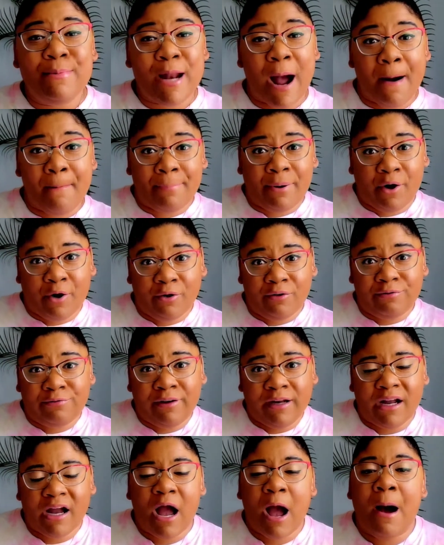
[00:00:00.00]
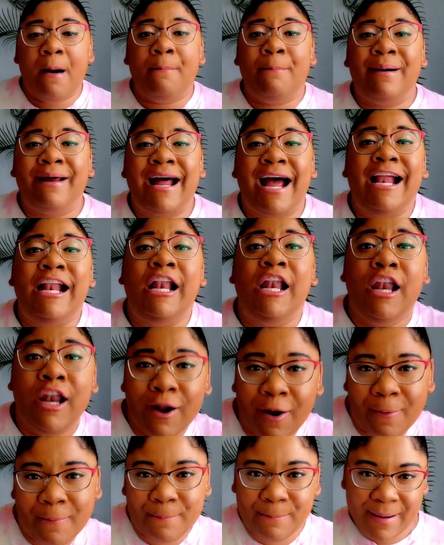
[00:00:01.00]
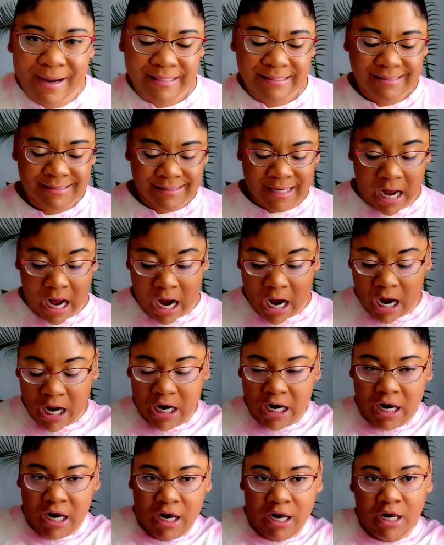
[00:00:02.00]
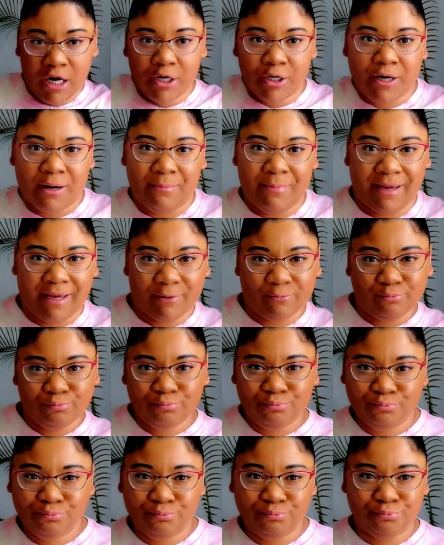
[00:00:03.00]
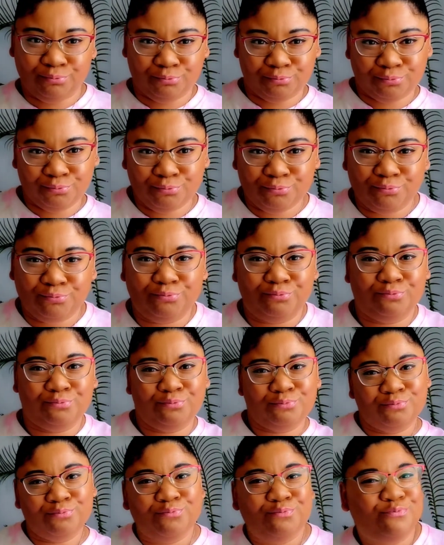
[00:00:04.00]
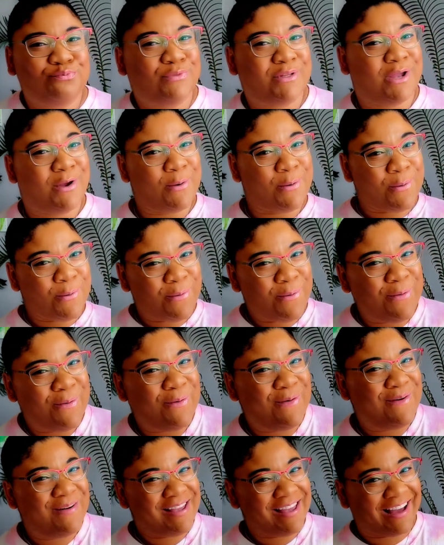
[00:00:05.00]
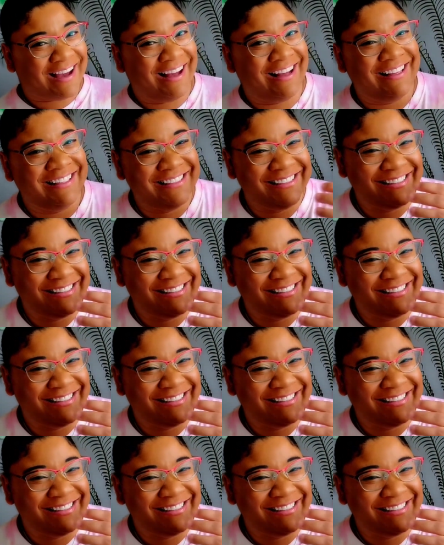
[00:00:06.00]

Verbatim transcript: not perfect, but I look myself. Look at me. Mm-hmm. Oh, yeah.